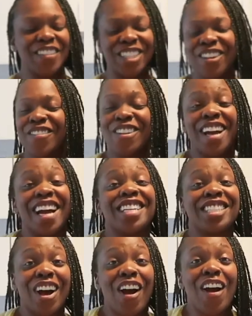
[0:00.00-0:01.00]
So if you
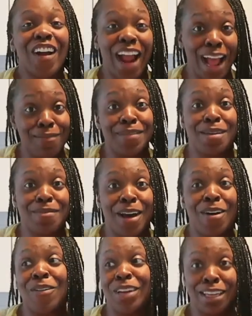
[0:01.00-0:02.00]
guys are happy
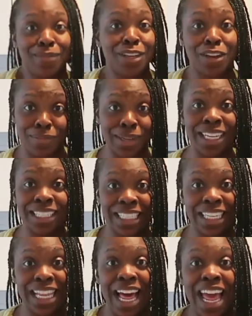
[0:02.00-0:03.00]
about keeping your plants
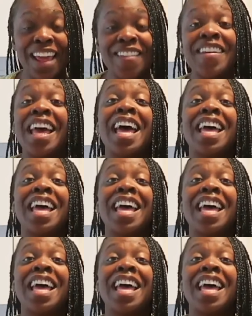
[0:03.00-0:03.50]
alive,